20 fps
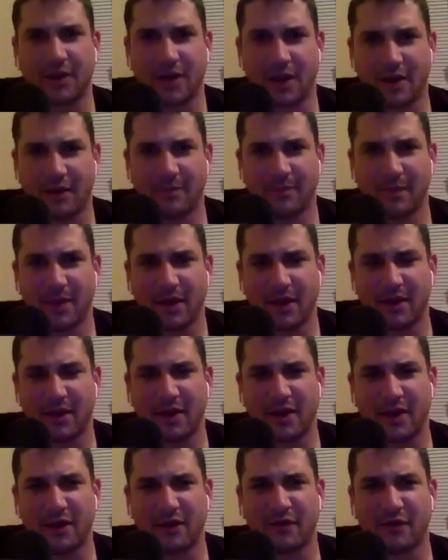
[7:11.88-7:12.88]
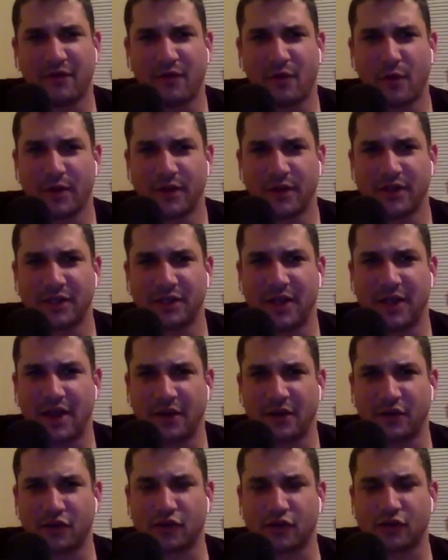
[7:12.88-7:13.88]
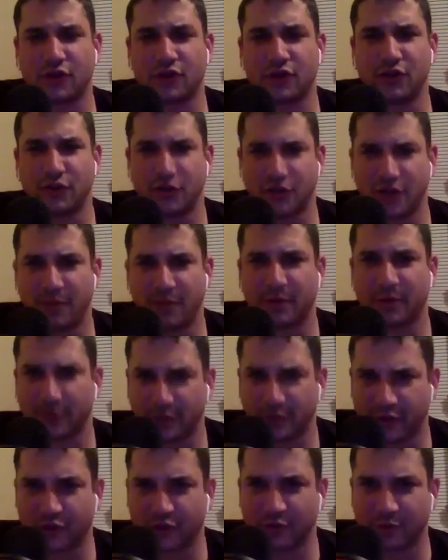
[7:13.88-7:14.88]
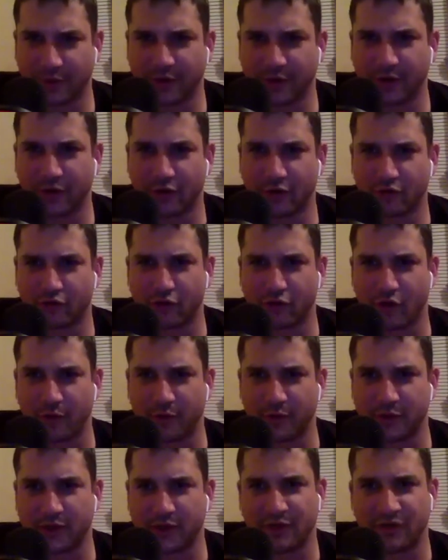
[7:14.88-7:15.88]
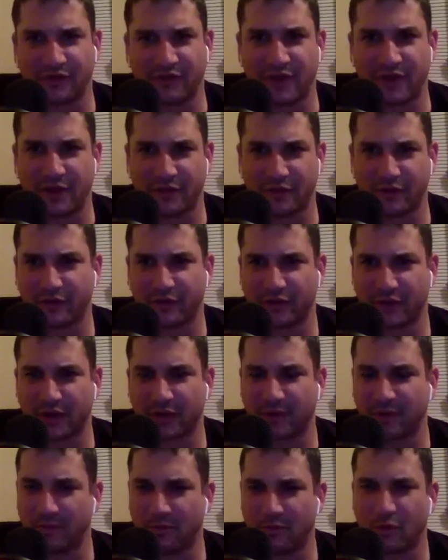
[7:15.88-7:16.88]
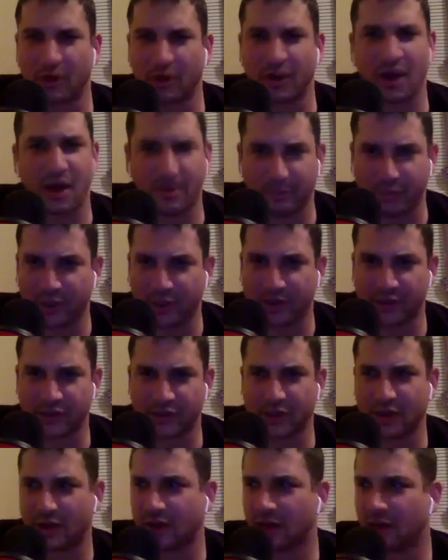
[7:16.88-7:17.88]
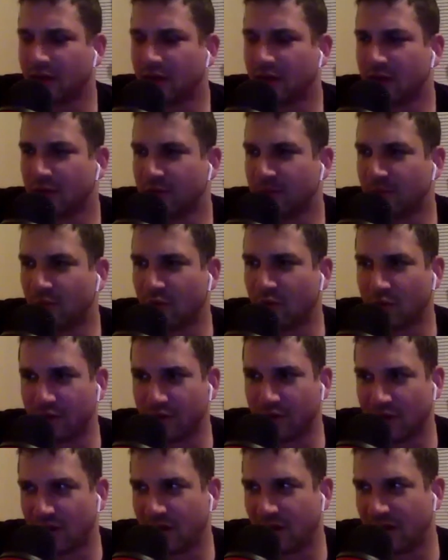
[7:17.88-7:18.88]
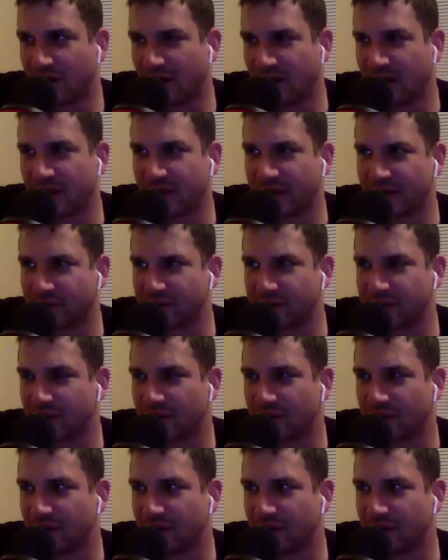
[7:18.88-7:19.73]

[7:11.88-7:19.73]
yeah, and it avoids a lot of the typical superhero tropes in favor of like more complex, more I guess